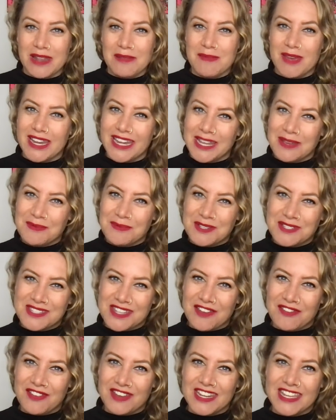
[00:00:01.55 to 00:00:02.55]
My name is
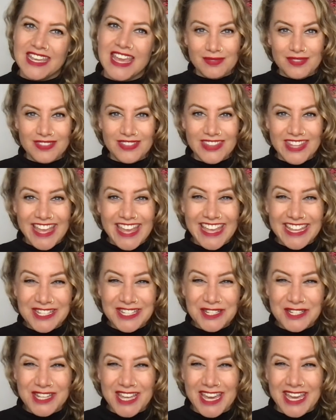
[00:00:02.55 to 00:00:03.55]
Stephanie and
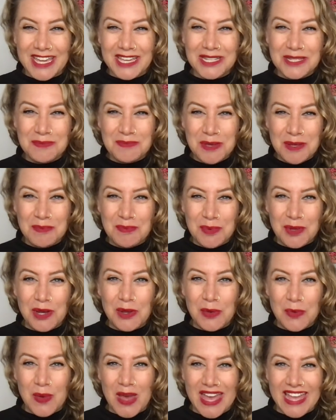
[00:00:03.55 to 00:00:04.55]
today is Pitbull
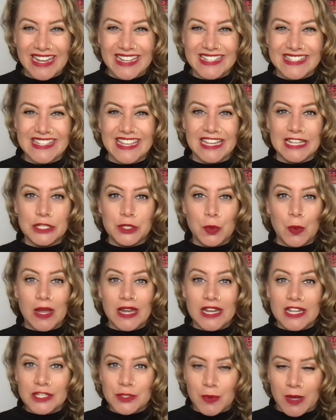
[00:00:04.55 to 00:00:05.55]
Awareness Day
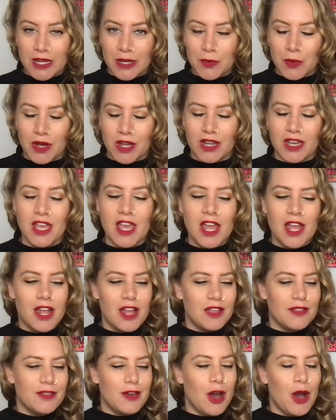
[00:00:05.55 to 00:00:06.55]
2021.
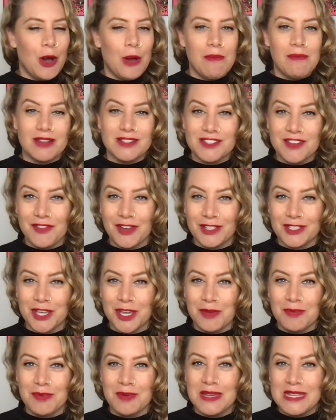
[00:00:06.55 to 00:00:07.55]
The whole month of
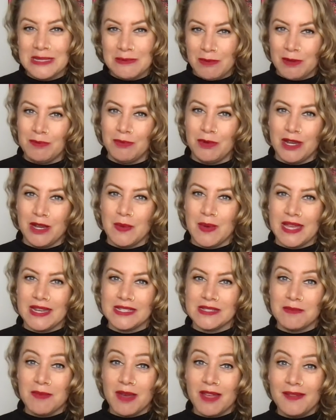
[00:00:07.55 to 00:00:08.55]
October is Pitbull Awareness
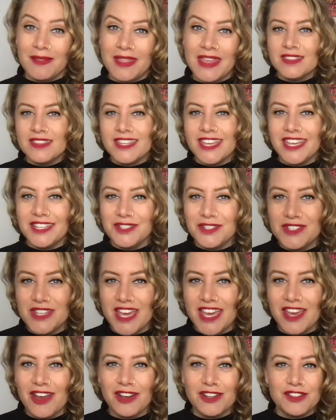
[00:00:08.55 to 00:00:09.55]
Month and
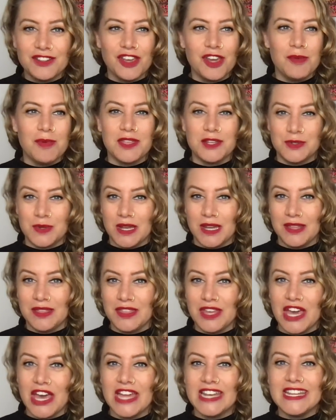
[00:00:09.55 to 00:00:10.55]
today, October the
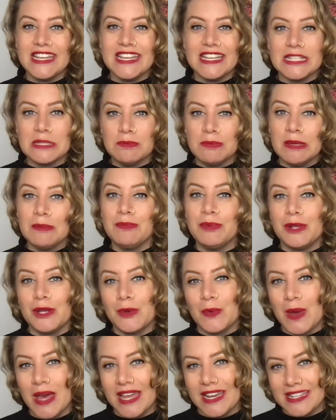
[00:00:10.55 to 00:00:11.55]
23rd, is Pitbull
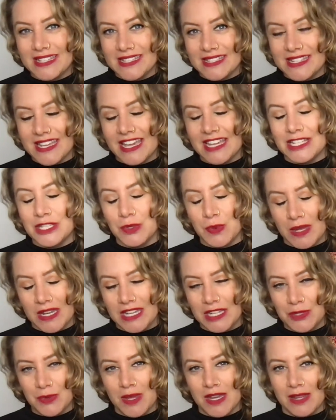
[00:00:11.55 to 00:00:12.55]
Awareness Day
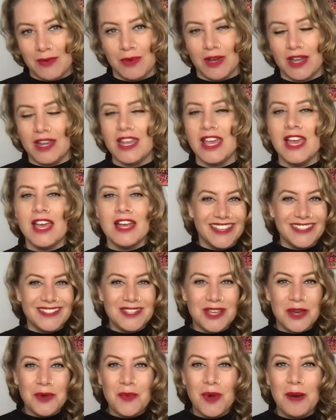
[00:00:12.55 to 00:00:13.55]
2021.
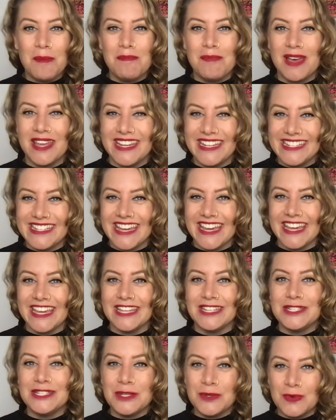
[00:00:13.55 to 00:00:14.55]
So what better day
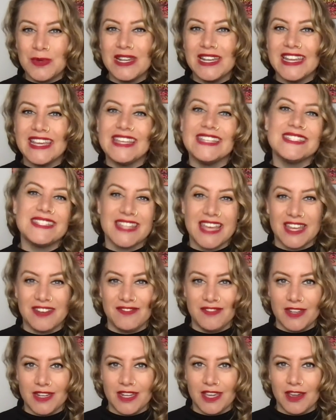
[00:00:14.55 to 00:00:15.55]
to release that
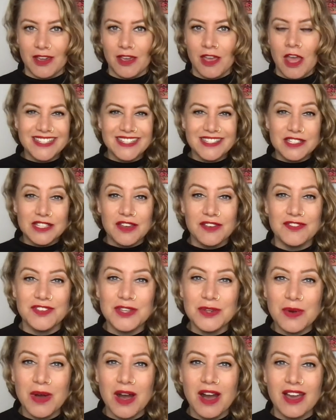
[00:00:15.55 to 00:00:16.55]
video? So if
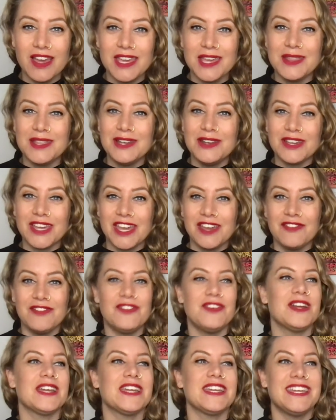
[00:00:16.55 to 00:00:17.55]
you are either looking
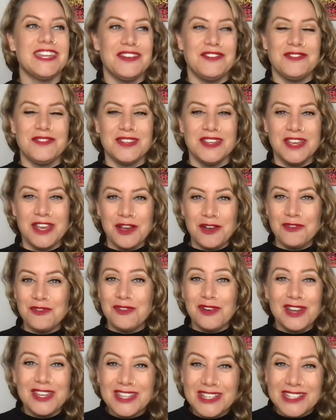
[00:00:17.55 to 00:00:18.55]
for a gift
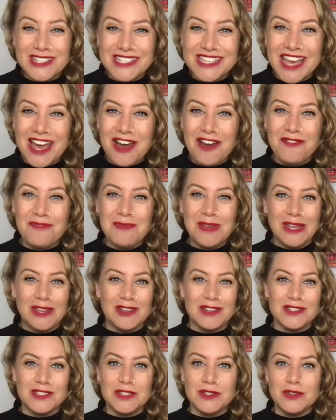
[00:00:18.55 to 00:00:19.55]
for yourself
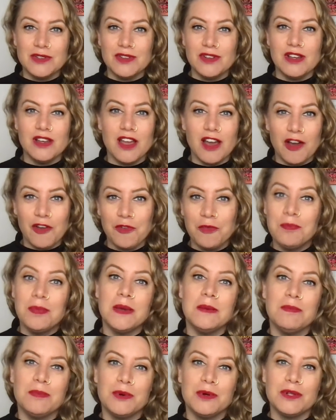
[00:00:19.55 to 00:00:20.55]
because you love
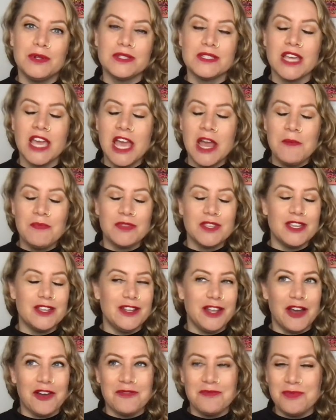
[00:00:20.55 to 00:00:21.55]
pit bulls, you
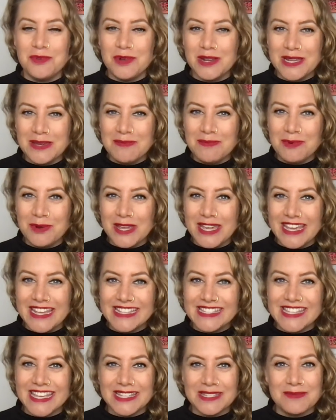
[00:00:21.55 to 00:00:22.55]
love bully
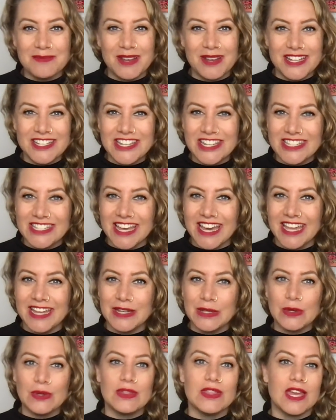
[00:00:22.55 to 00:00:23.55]
breeds as much as I
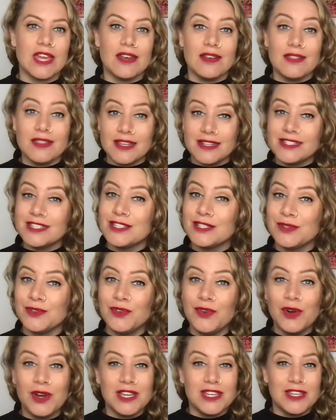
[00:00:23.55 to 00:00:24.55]
do, then this is
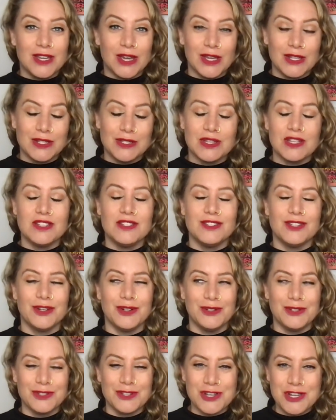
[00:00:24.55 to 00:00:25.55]
for you to
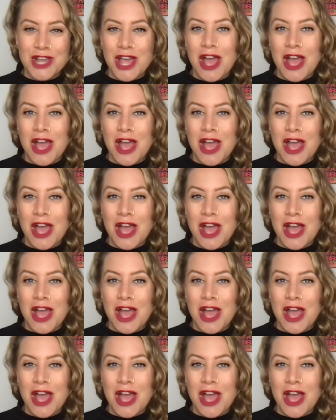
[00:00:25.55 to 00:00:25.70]
indulge.